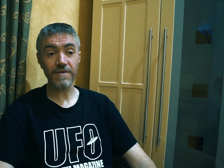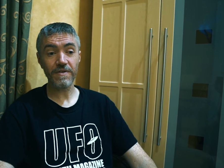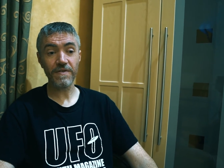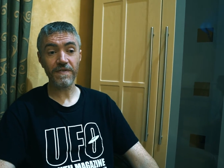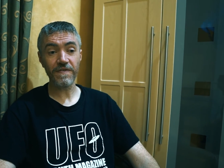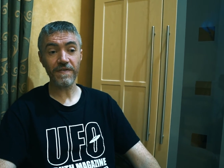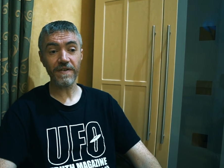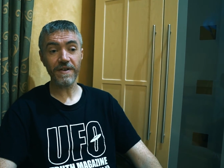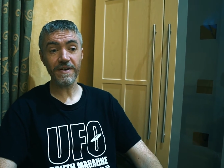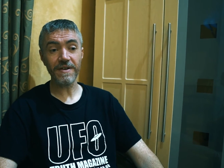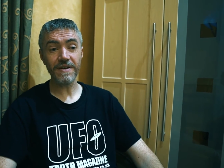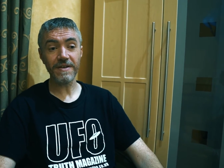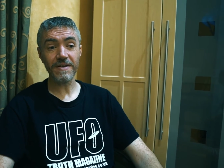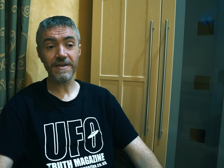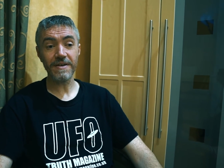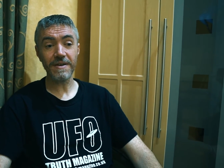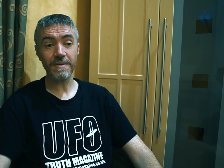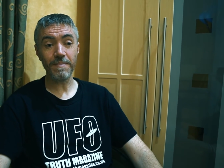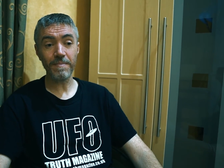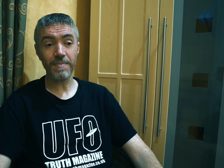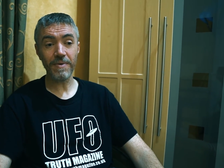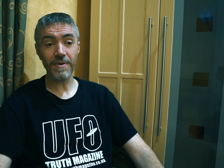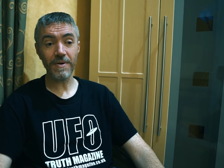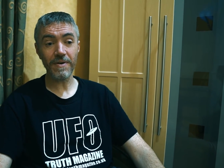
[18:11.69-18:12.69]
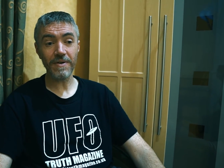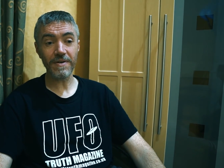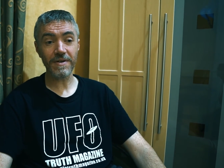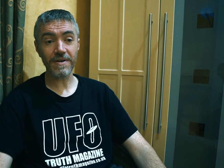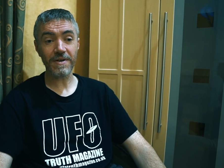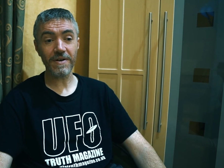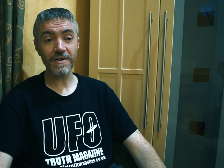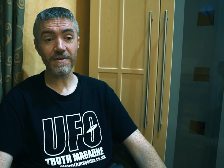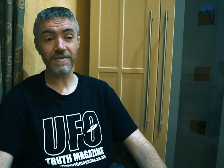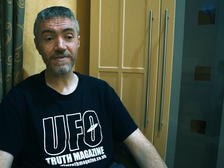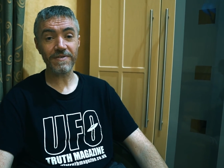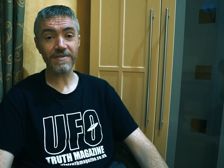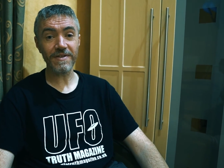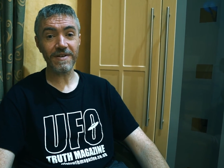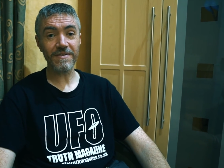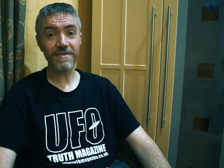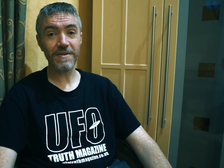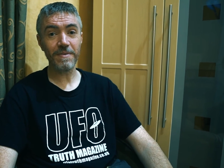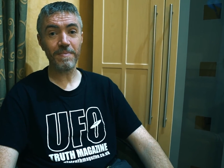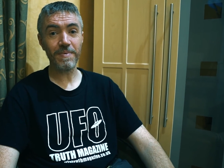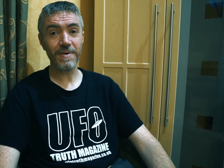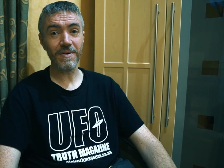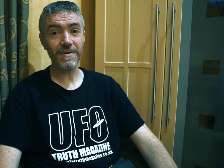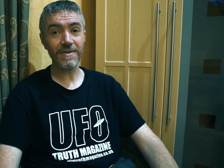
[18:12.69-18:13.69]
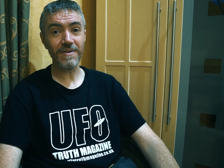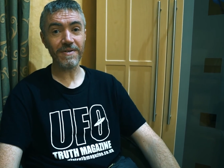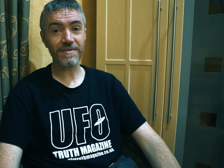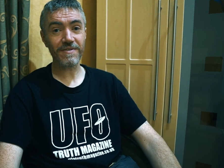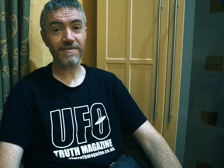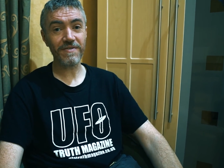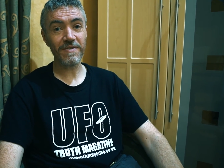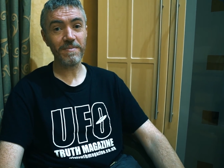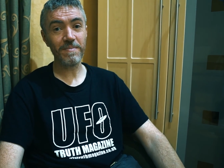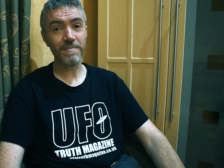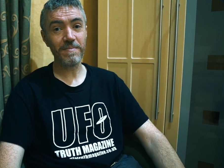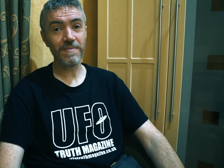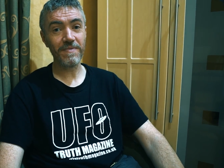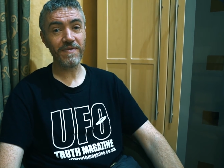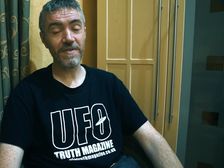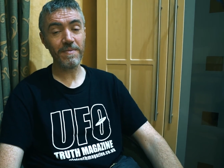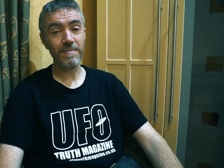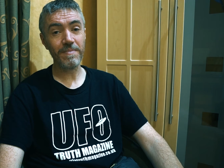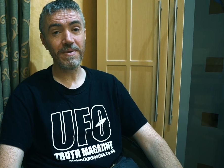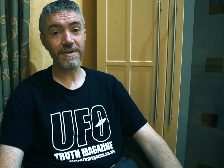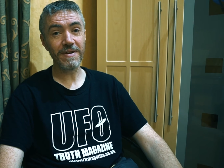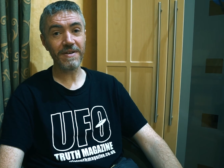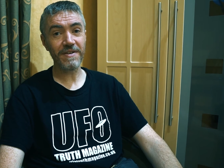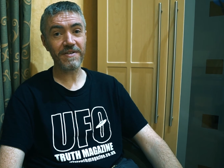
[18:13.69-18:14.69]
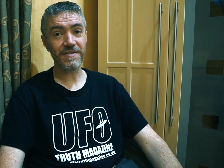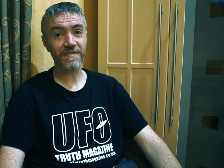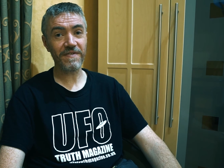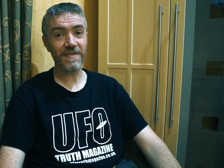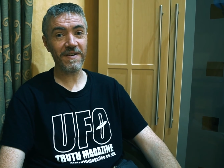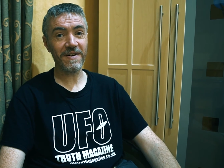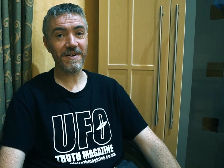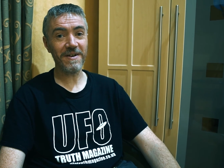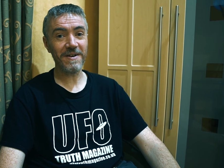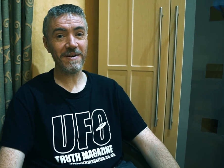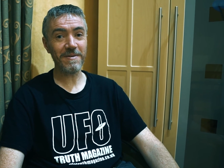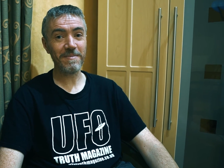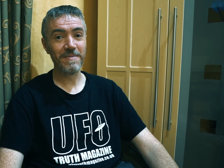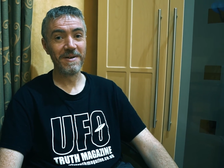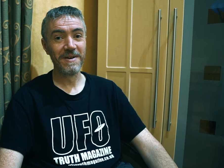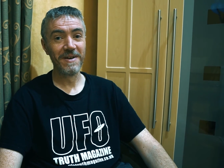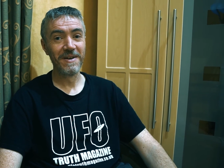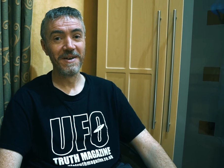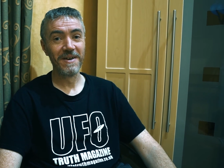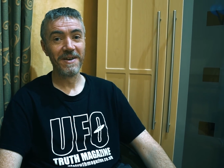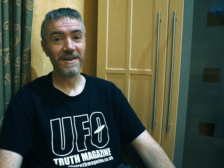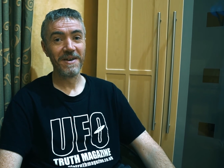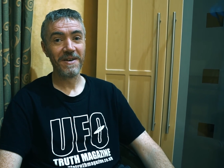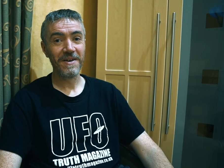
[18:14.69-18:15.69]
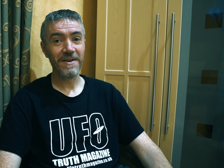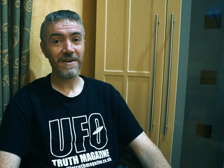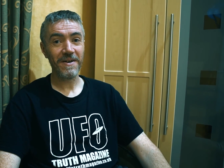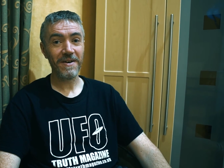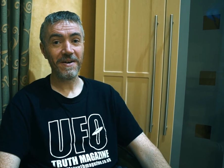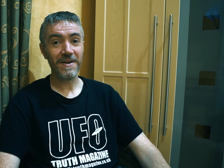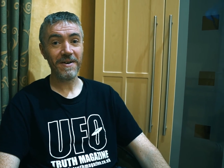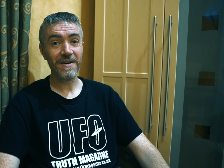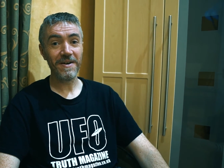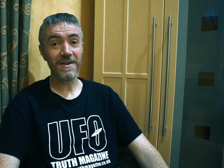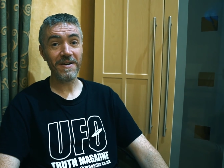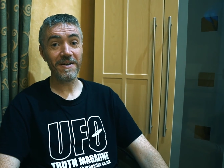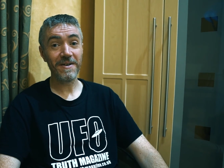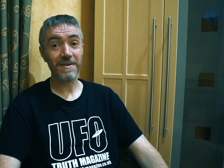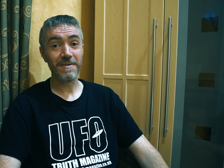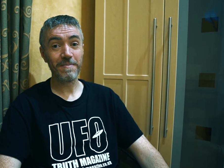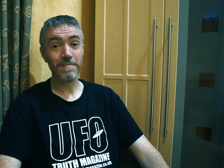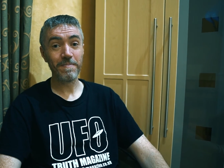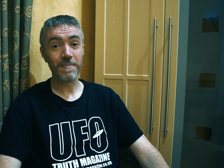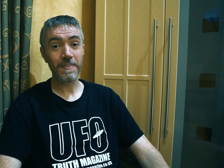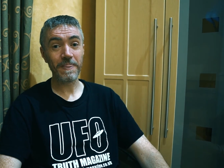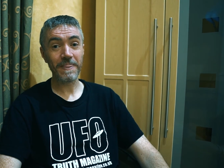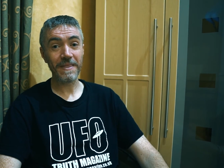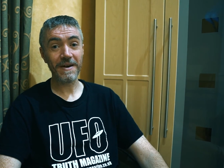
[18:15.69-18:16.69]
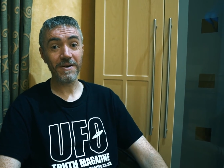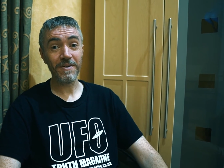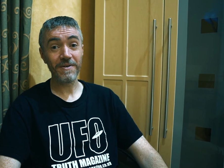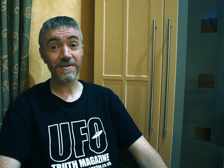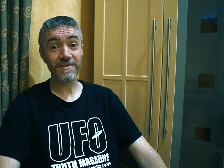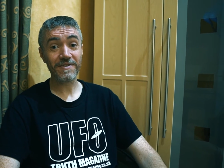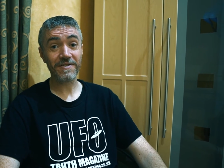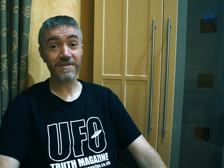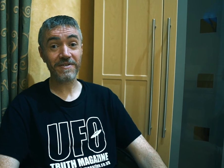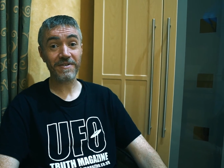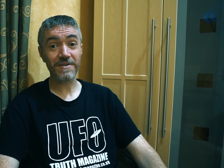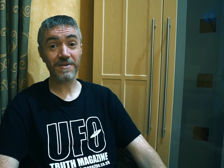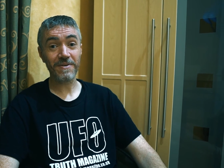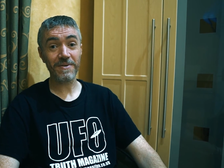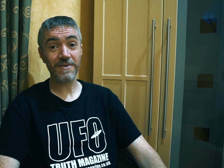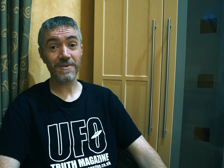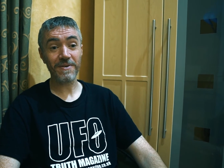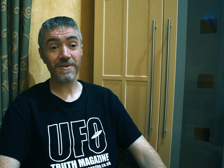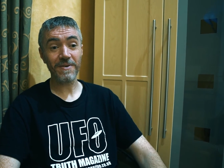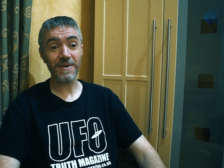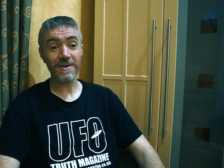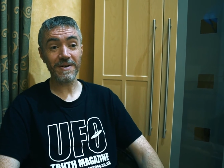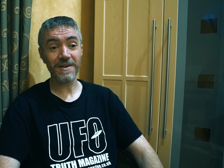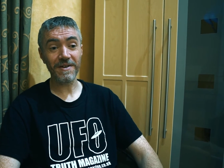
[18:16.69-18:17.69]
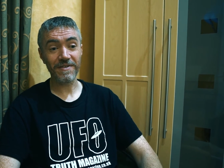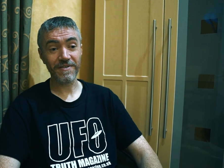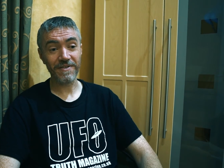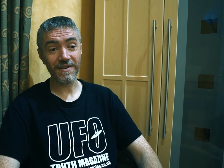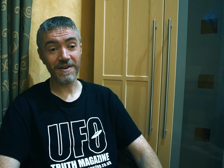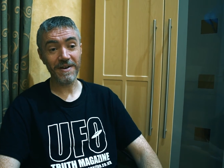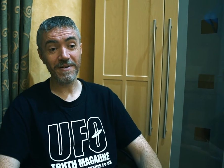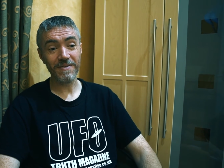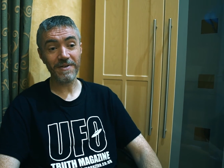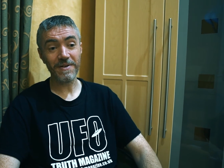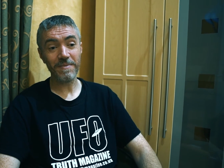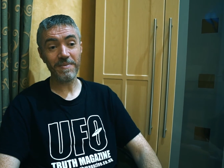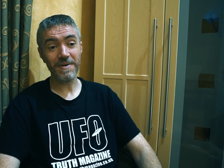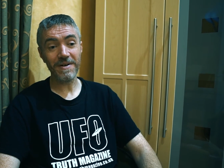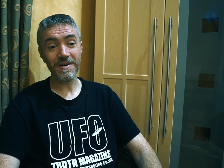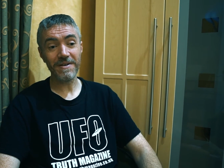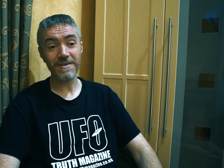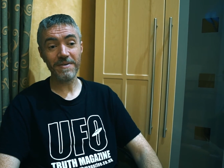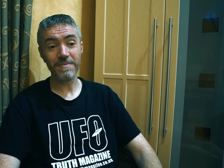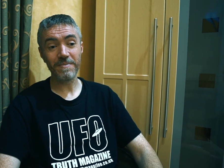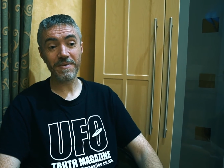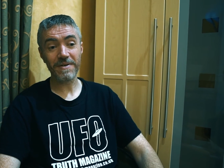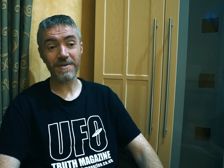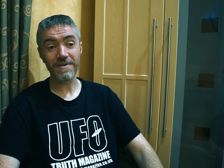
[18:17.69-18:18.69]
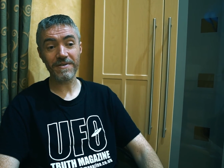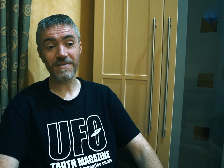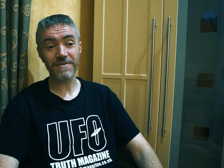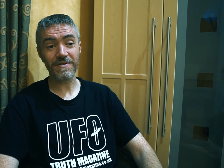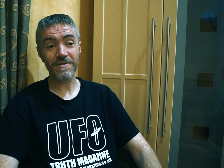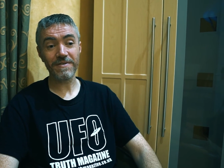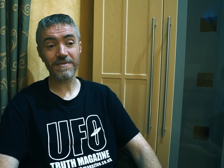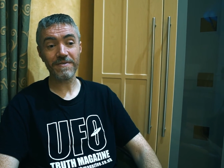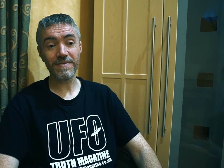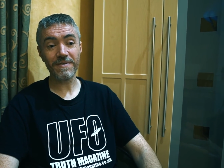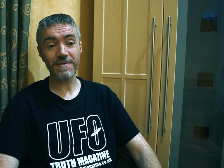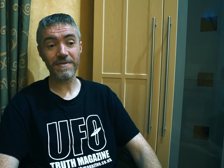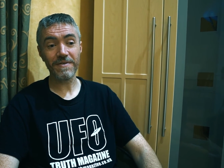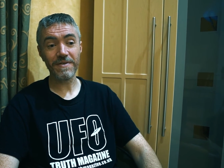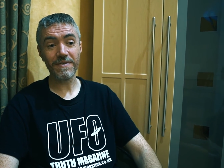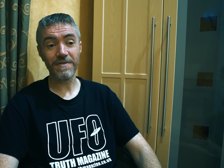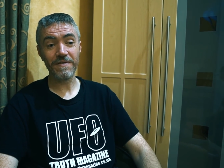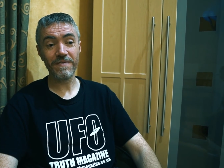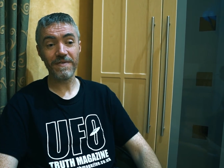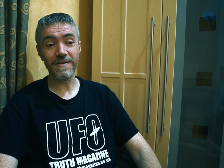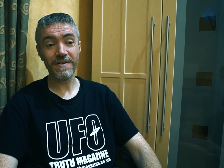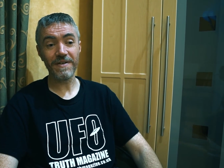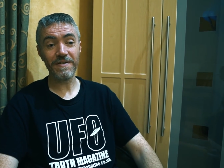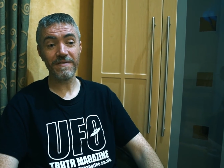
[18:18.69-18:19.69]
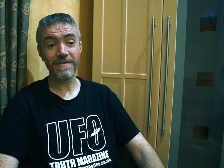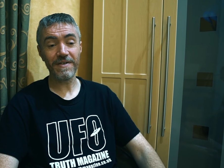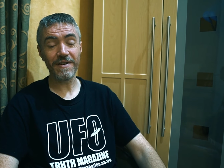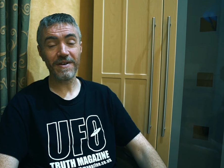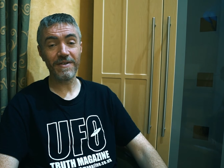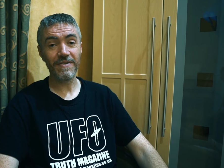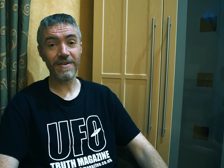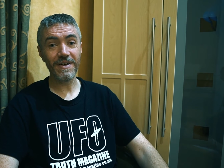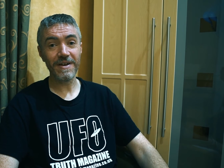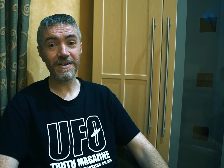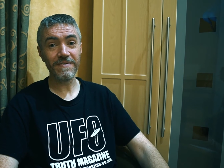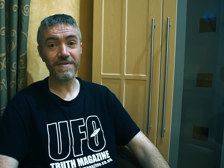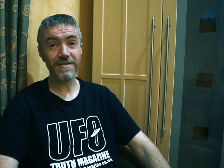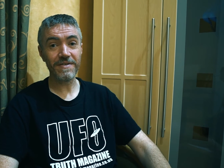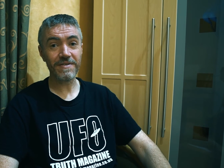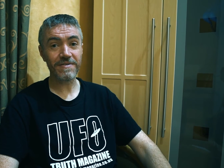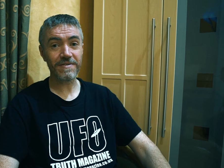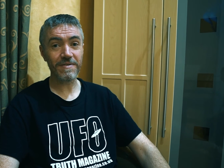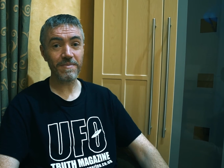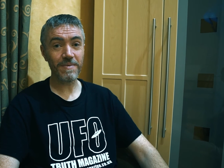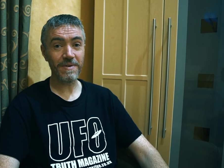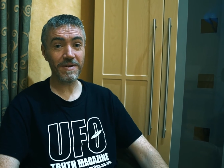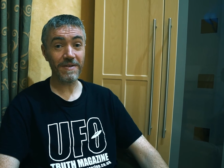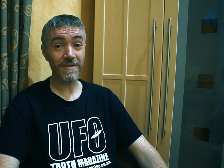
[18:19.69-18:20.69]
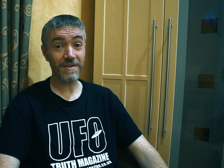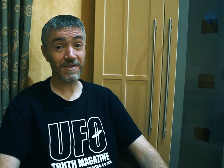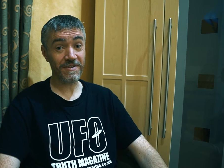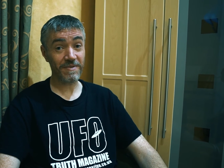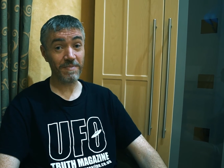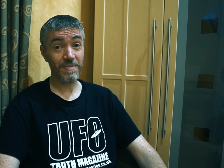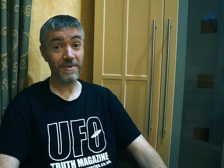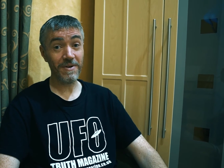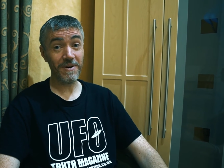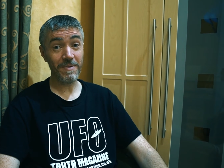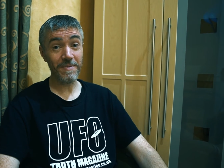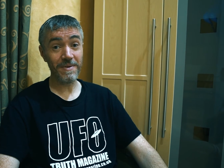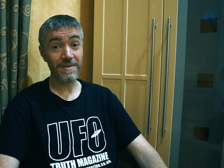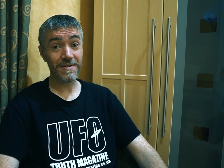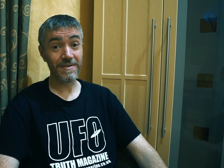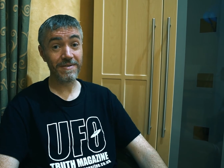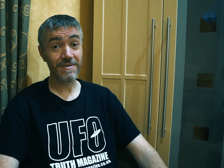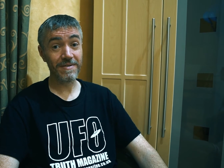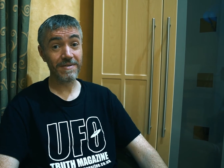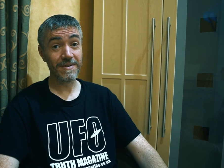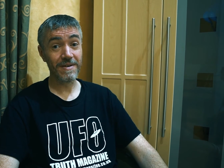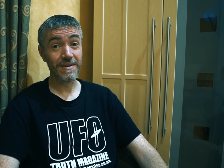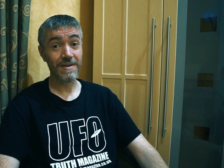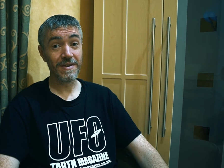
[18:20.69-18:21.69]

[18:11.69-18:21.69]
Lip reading: fairly important contact reports from Billy's farm, and I was quite astounded by them because they're very, very relevant to me at this moment.